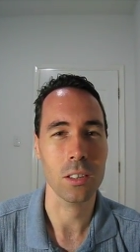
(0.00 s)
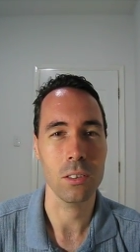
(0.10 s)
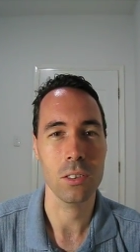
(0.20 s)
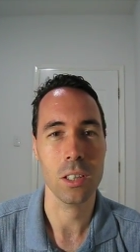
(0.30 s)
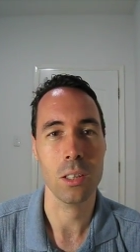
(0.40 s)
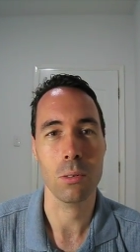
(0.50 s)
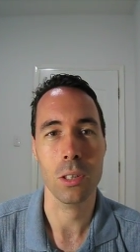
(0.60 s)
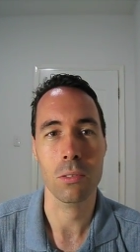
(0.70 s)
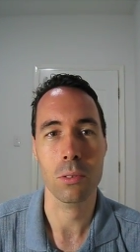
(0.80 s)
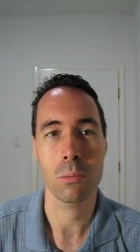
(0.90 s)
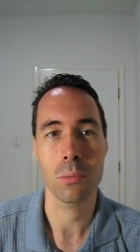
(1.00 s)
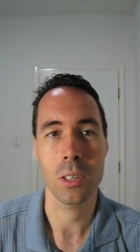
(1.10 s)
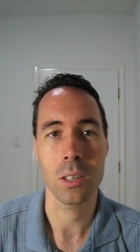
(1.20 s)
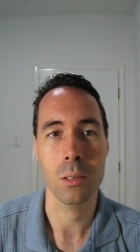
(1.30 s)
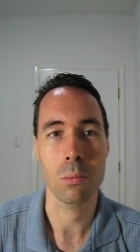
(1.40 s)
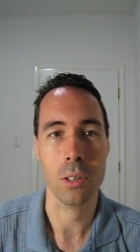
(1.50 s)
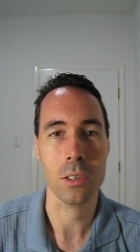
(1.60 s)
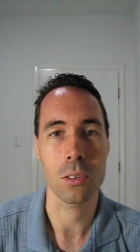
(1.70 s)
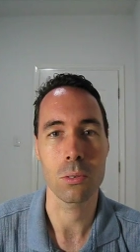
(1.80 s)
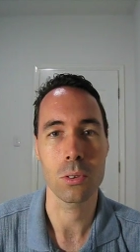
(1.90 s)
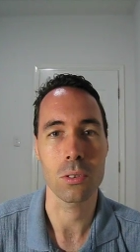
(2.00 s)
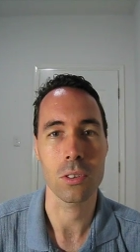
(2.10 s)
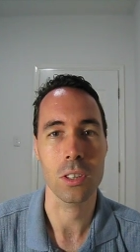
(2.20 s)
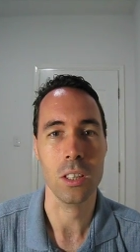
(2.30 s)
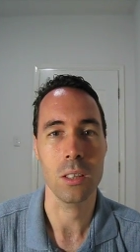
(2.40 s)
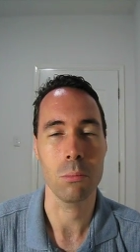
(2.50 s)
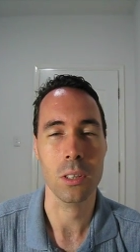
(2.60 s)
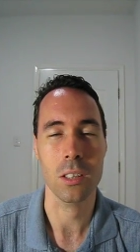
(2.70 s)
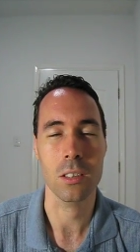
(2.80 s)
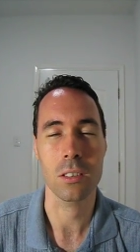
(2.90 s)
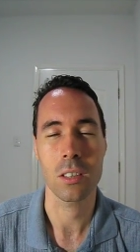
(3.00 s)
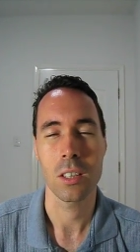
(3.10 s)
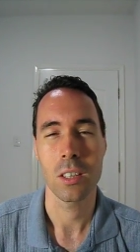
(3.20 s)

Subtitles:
that you stay away from the prostitutional scene because,